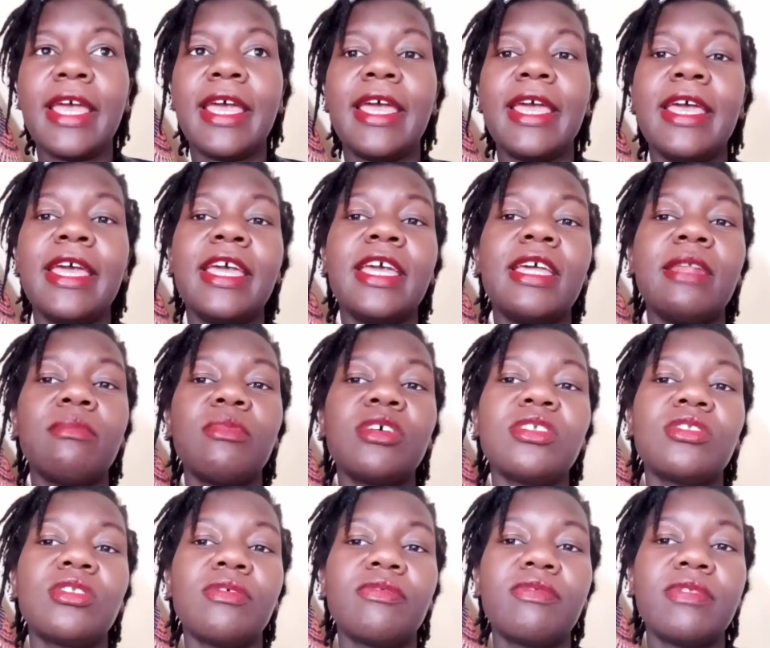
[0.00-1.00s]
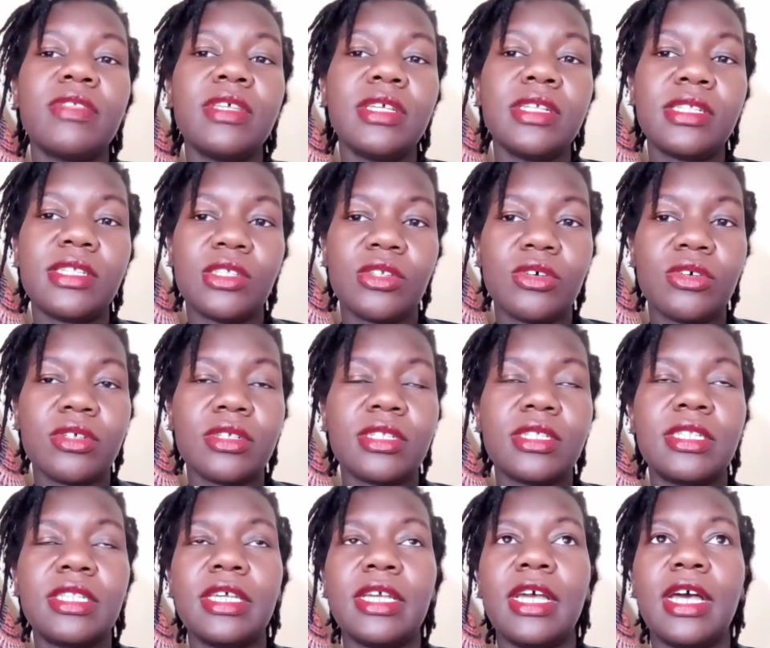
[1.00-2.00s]
And most of these songs,
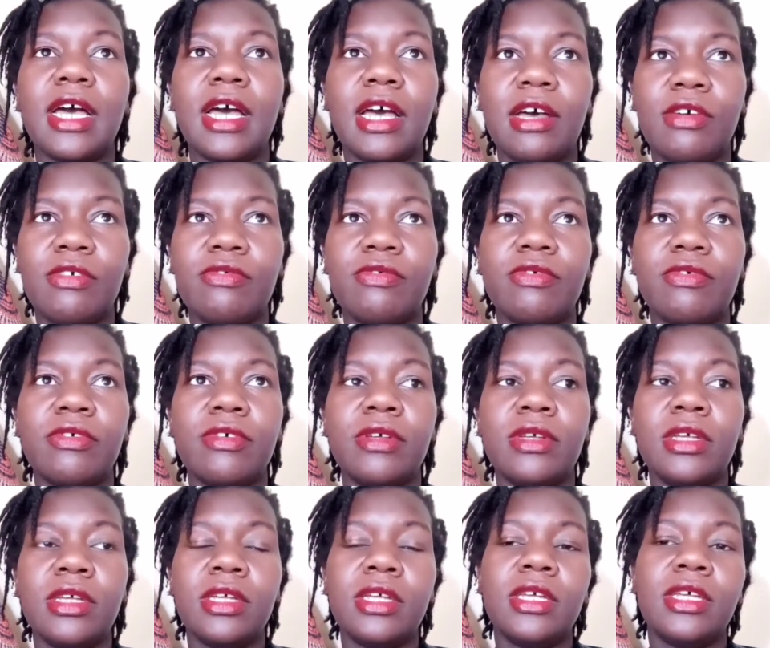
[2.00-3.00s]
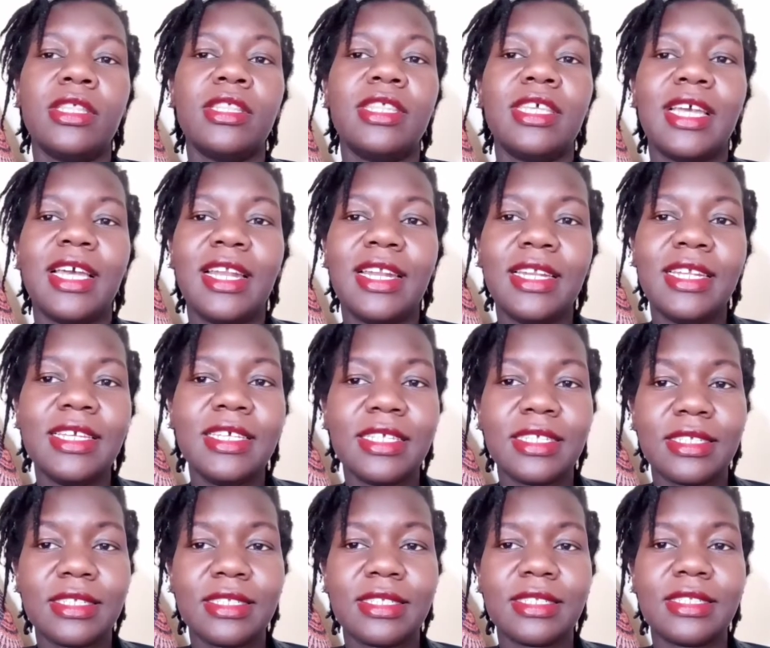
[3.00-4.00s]
they have their
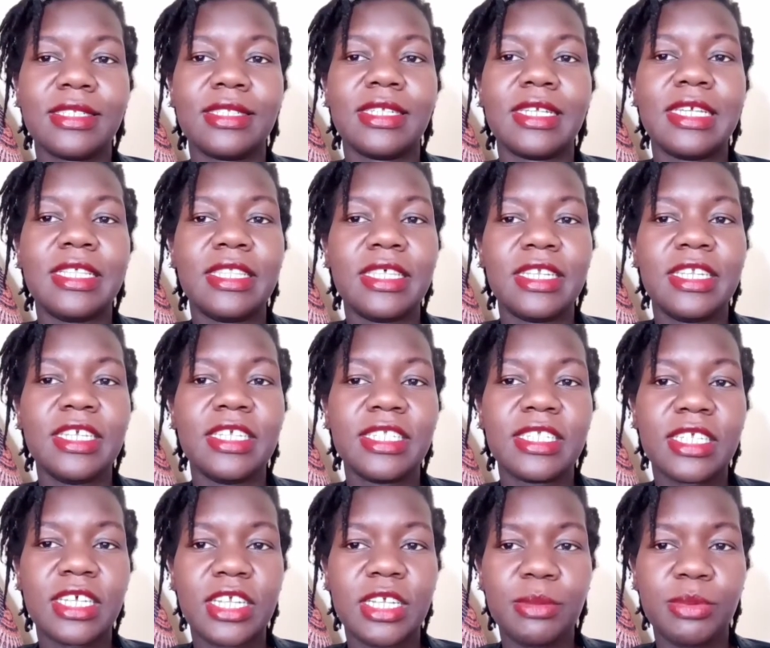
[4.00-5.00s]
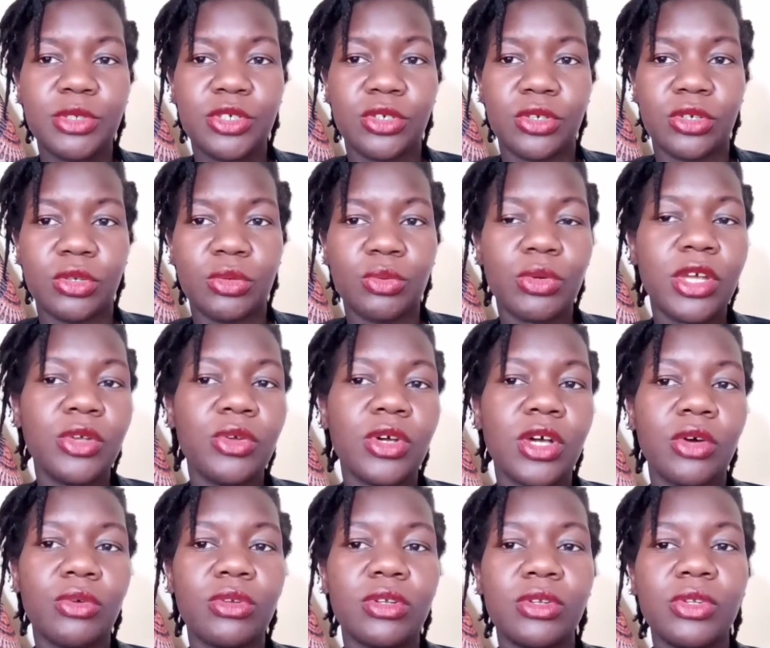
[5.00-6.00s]
links in the description where you
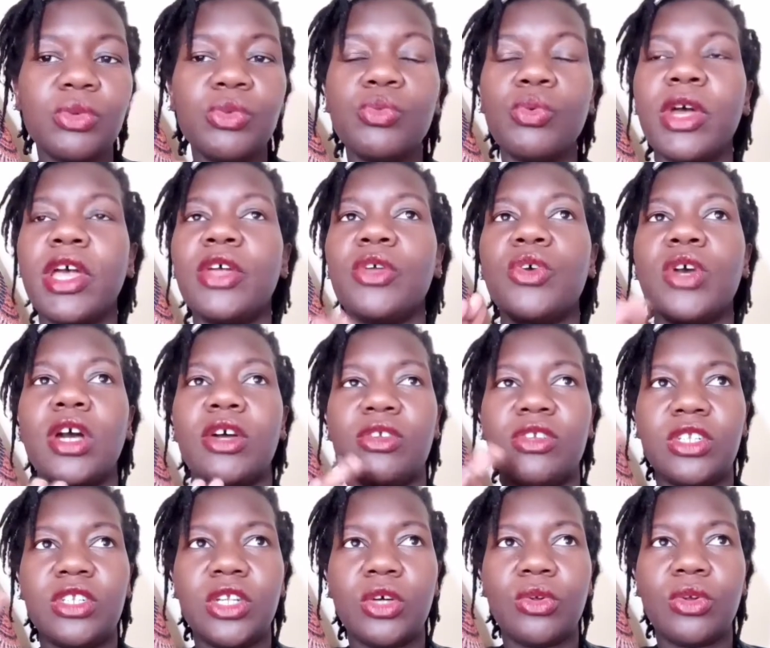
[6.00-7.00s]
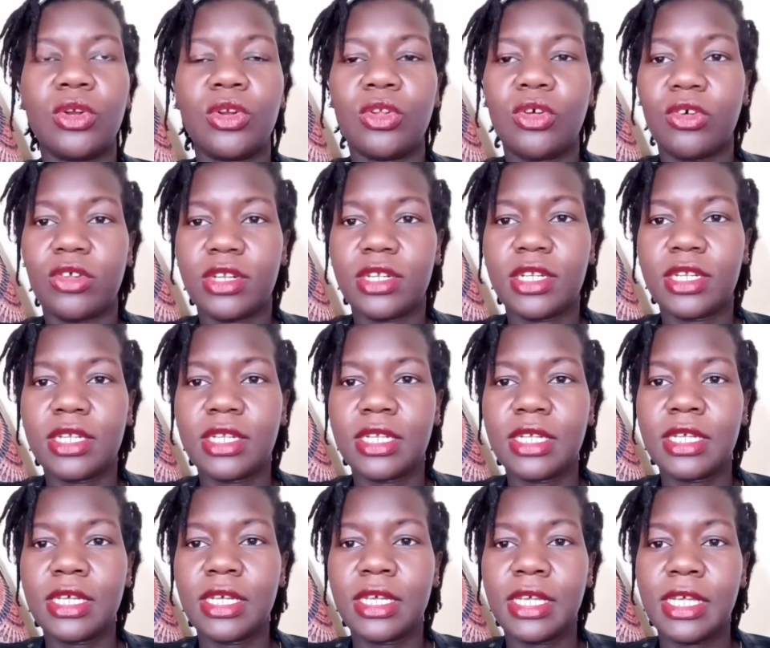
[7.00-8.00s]
can download
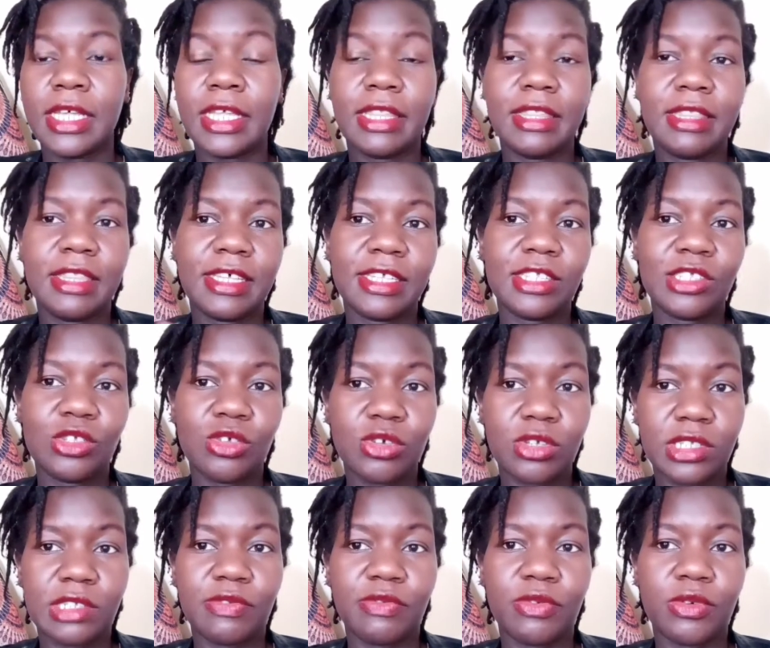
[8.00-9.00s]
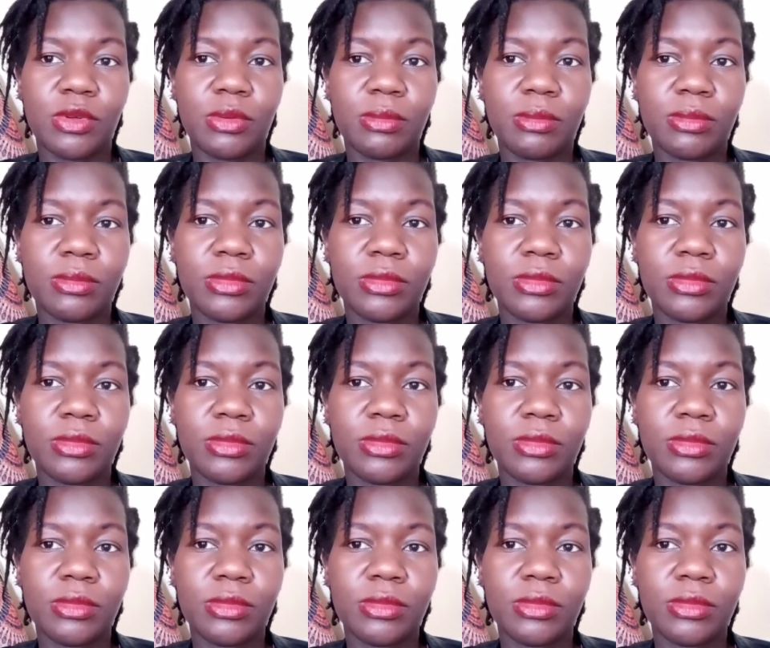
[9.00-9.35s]
the songs from.